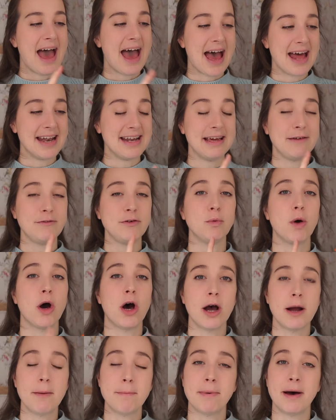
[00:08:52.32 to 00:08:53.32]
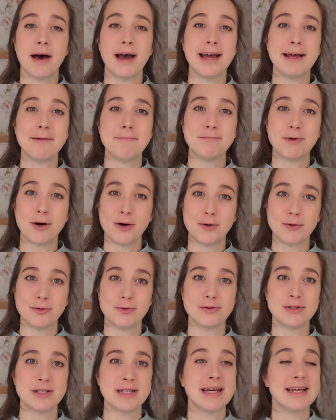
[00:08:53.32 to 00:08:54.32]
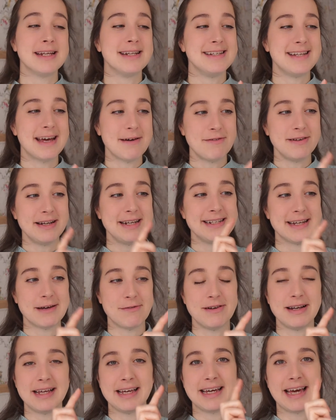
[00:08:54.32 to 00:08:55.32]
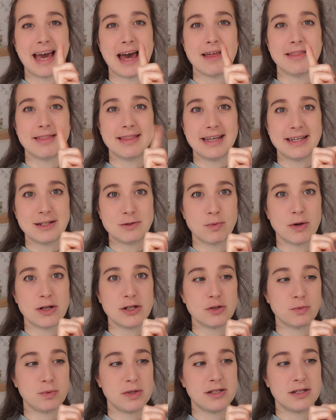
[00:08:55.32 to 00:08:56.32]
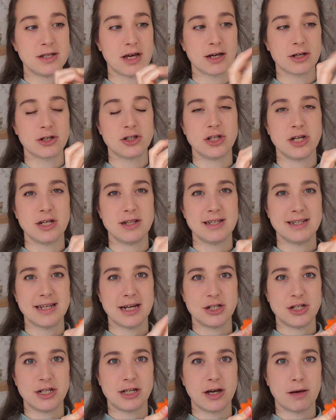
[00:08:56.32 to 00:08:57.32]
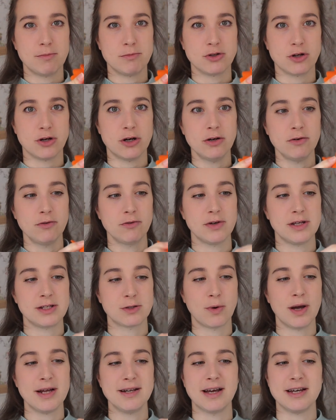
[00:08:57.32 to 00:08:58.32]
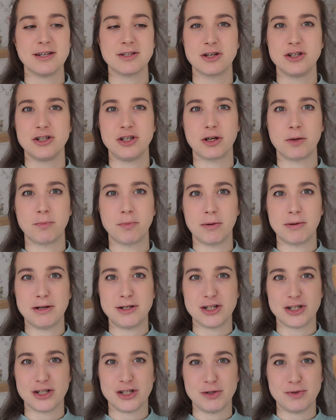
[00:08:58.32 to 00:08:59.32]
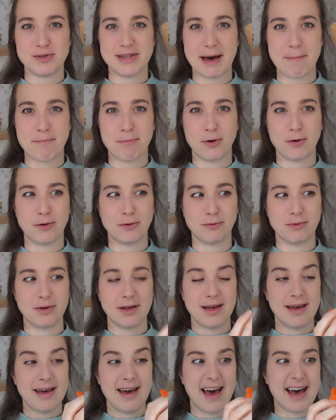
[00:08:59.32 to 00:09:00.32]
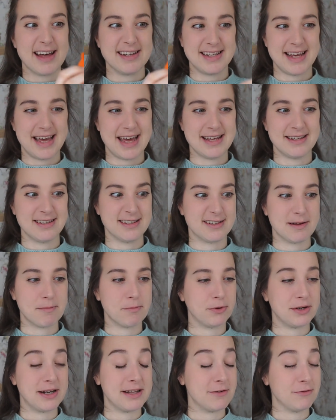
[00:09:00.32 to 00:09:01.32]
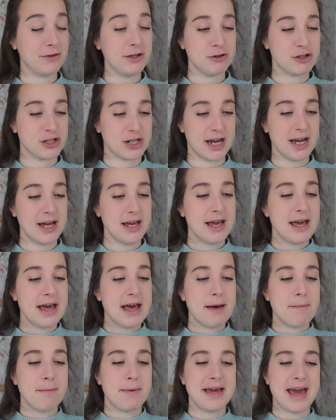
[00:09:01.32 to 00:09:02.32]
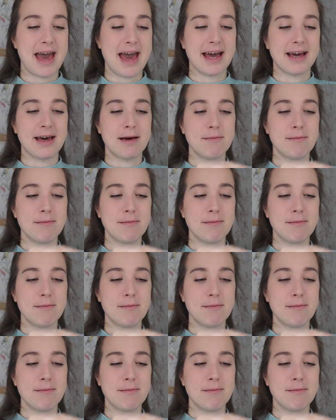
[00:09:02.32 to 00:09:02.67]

and if you are buying bowls, definitely definitely get these ones with suction. This actually comes off. It's quite nice because you could probably just use that bowl as it is at some point in the future. But yeah, it